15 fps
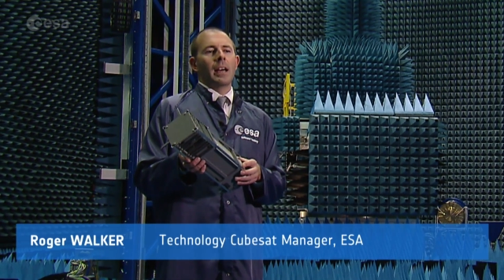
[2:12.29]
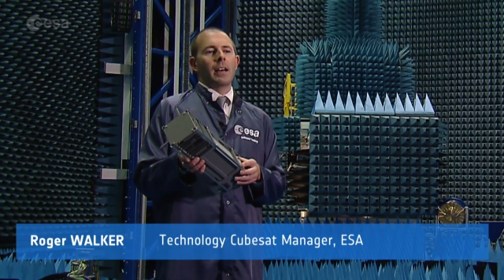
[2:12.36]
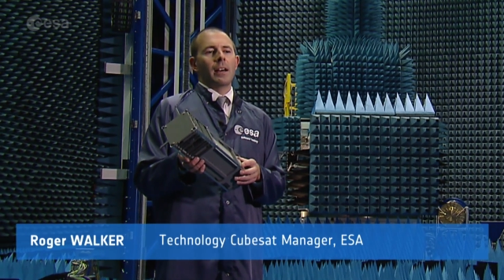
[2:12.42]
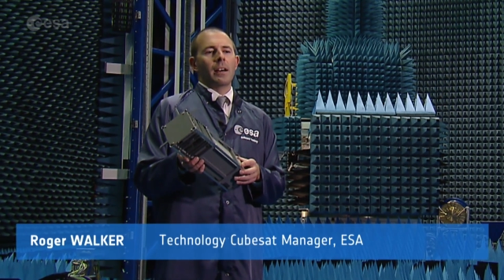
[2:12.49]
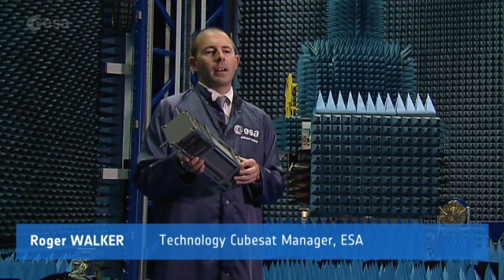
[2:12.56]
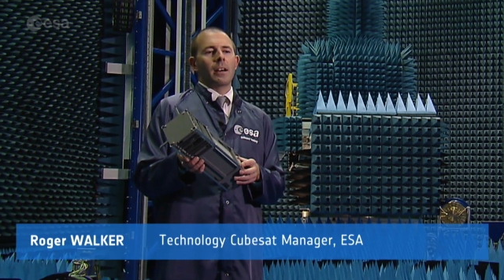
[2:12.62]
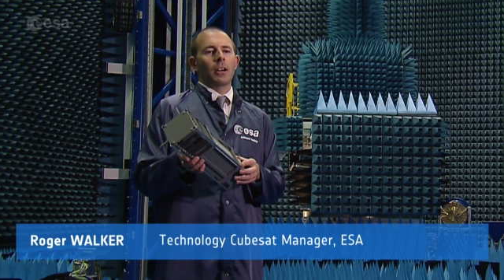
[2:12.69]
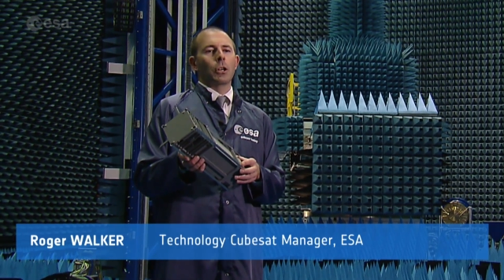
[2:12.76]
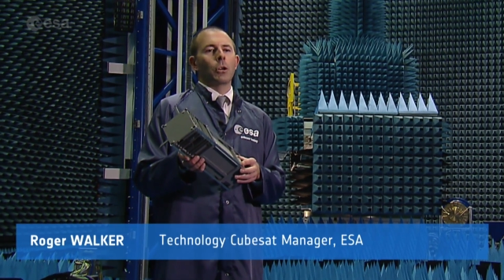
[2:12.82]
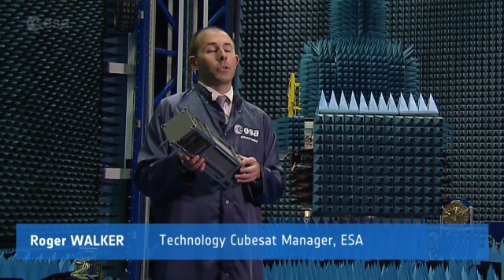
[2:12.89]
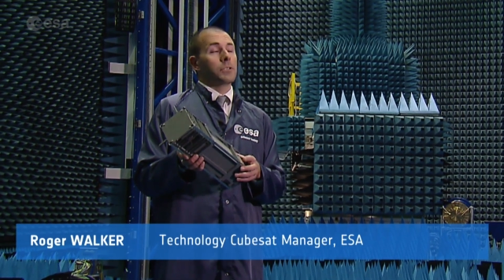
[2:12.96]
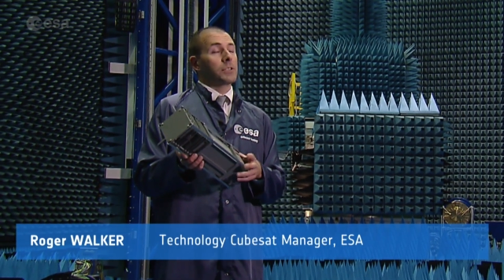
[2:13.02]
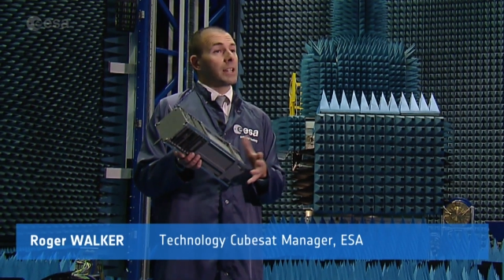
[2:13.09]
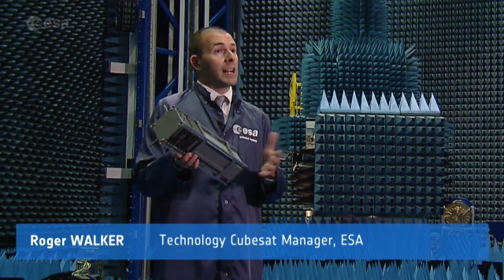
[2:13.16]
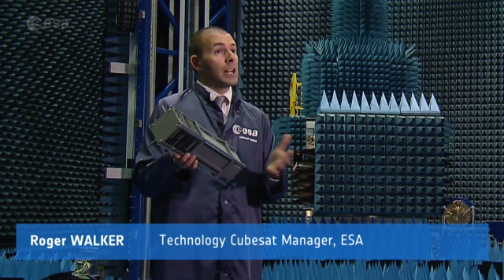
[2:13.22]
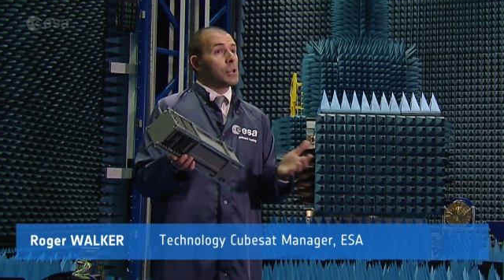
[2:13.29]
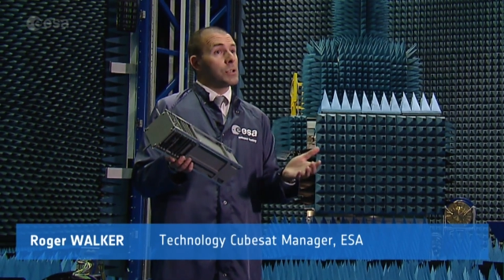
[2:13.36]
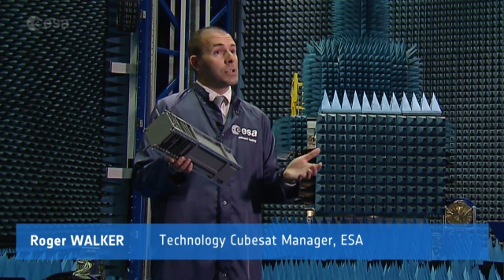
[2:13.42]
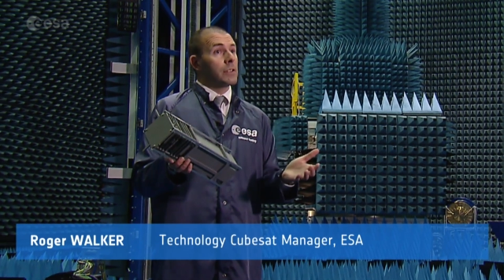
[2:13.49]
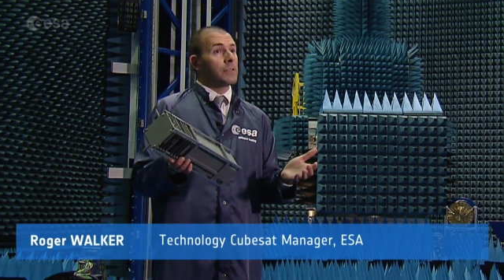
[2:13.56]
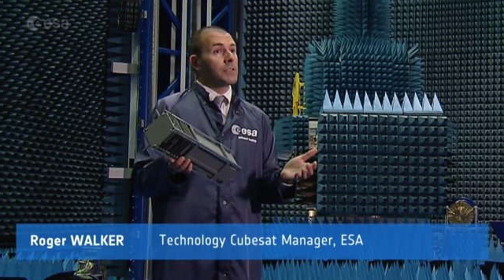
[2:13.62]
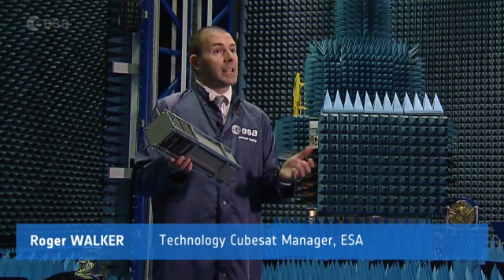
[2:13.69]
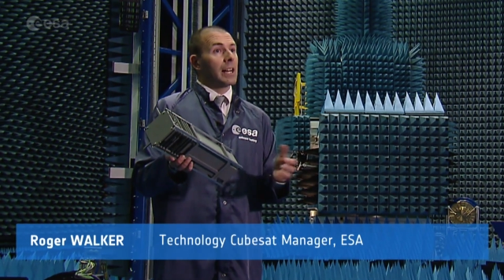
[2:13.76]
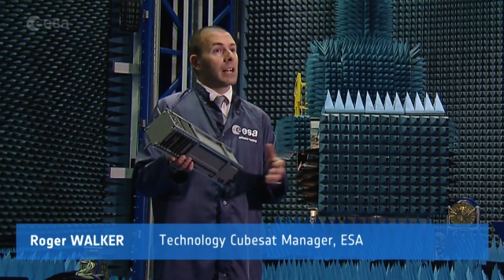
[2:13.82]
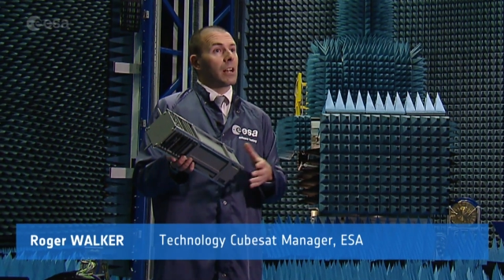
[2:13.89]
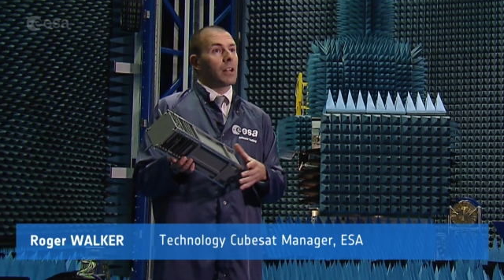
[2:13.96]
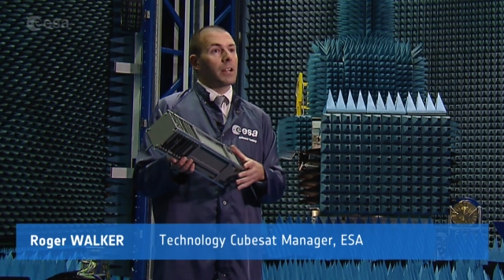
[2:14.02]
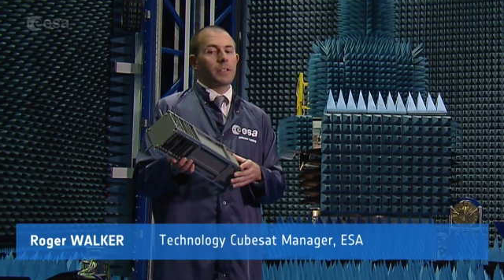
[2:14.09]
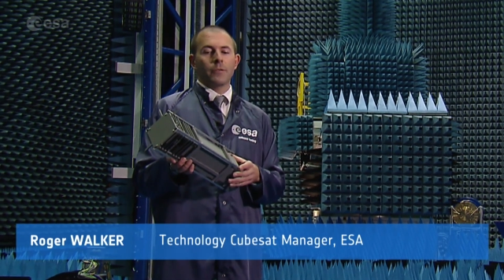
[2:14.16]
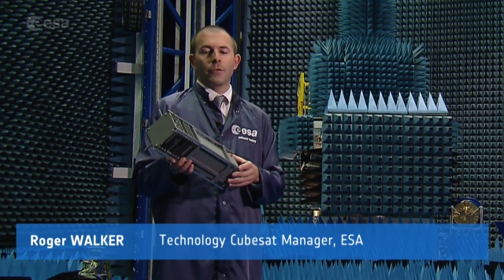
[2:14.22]
uh, a constellation of
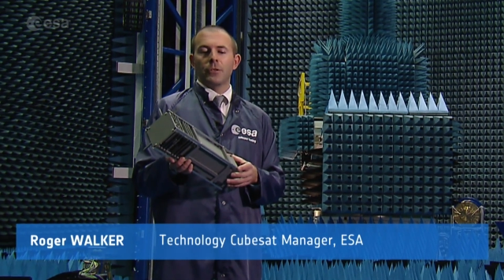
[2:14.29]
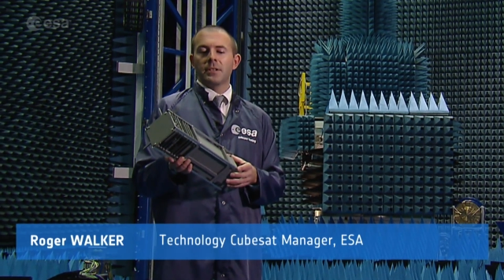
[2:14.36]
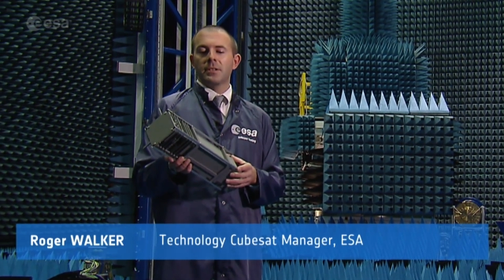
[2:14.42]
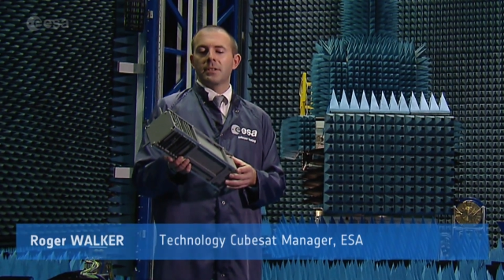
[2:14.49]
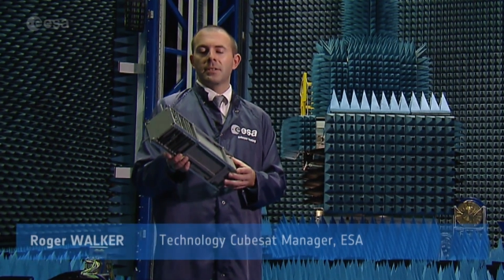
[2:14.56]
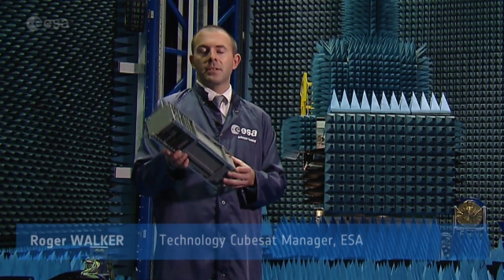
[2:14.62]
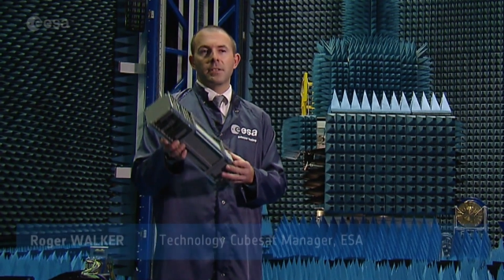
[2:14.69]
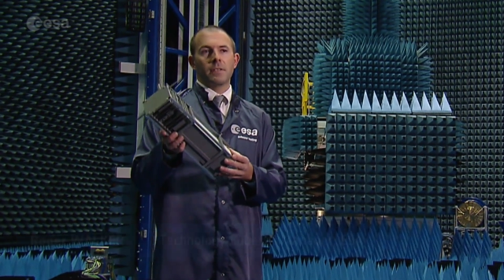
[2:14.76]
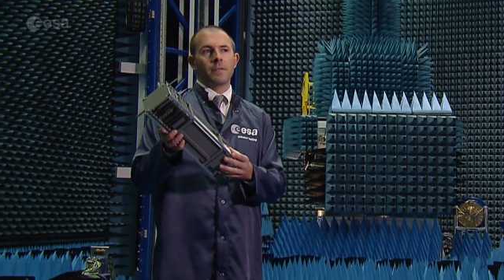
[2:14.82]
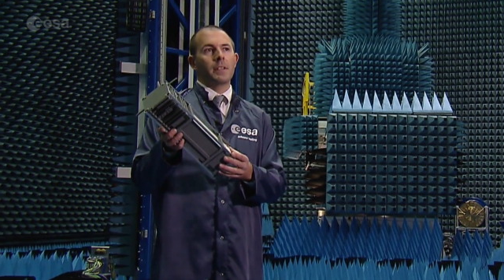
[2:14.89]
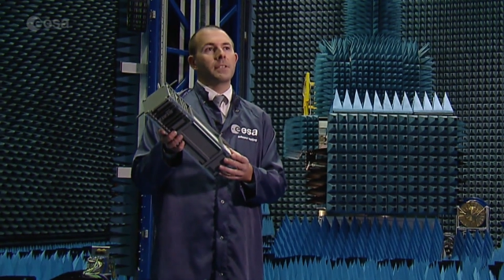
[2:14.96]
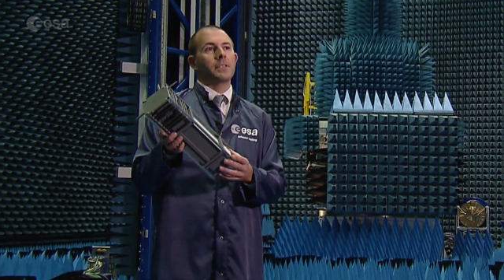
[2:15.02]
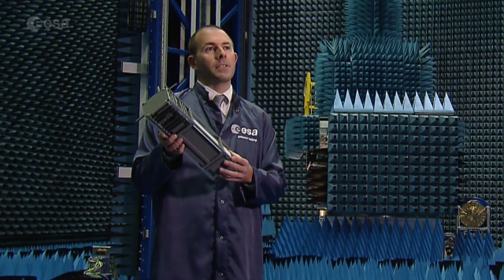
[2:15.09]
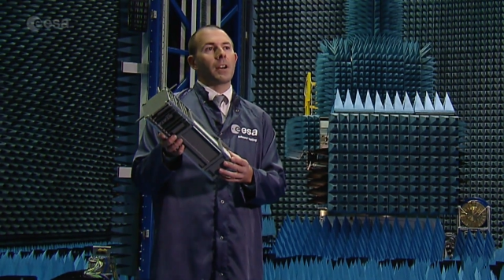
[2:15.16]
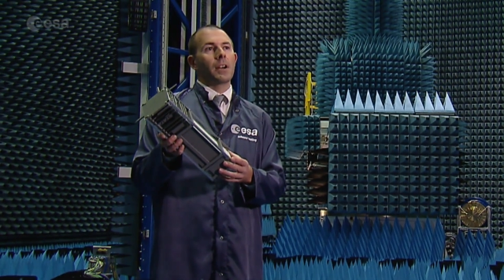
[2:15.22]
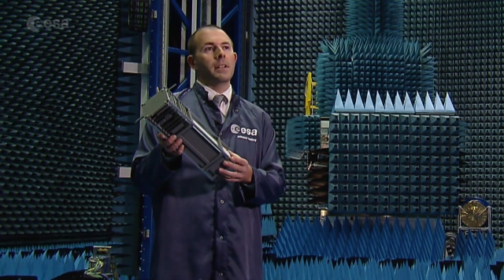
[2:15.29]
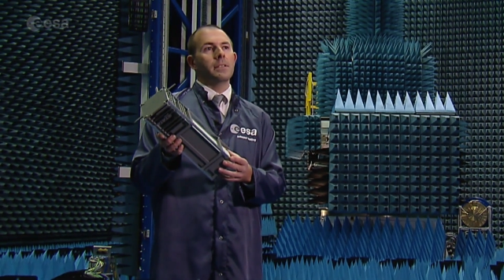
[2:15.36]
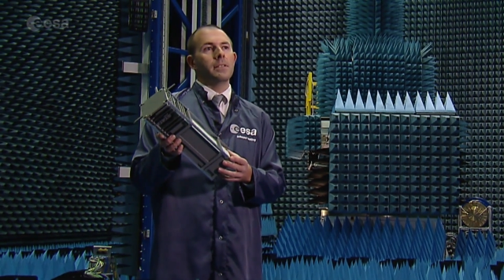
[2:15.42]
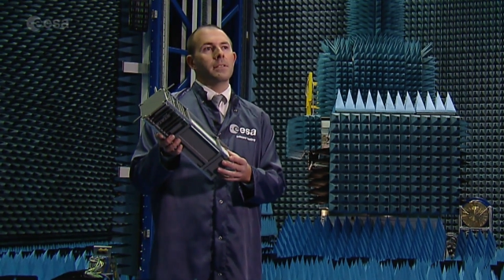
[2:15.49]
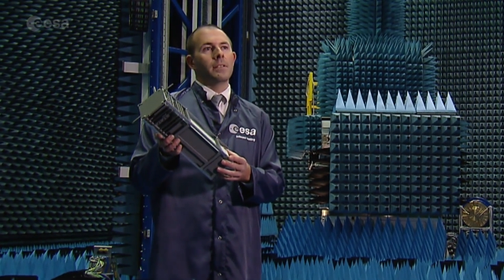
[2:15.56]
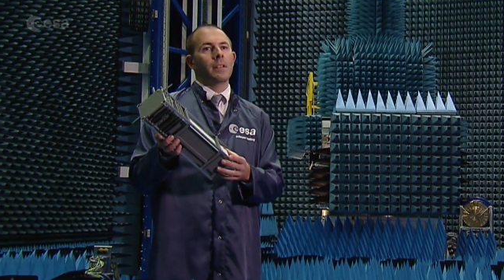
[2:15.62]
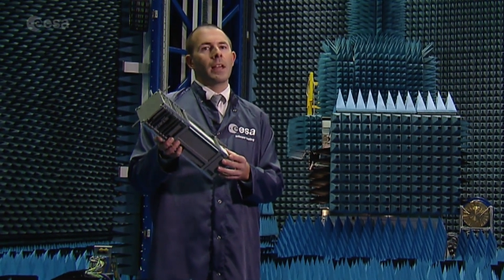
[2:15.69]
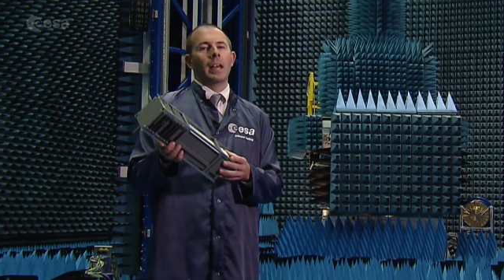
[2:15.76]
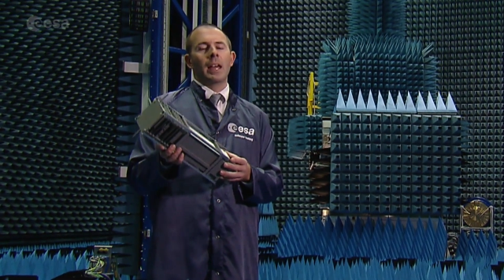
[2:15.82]
satellites, for instance, of this size,